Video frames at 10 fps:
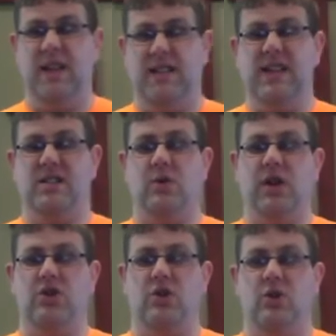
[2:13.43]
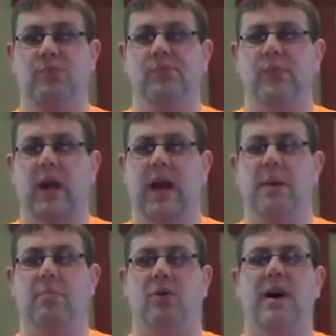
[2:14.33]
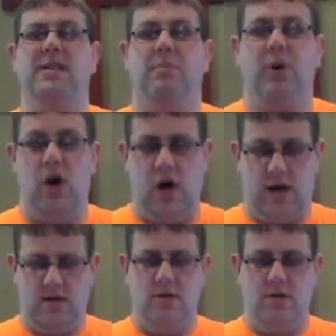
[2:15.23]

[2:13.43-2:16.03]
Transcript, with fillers: he's going to impress upon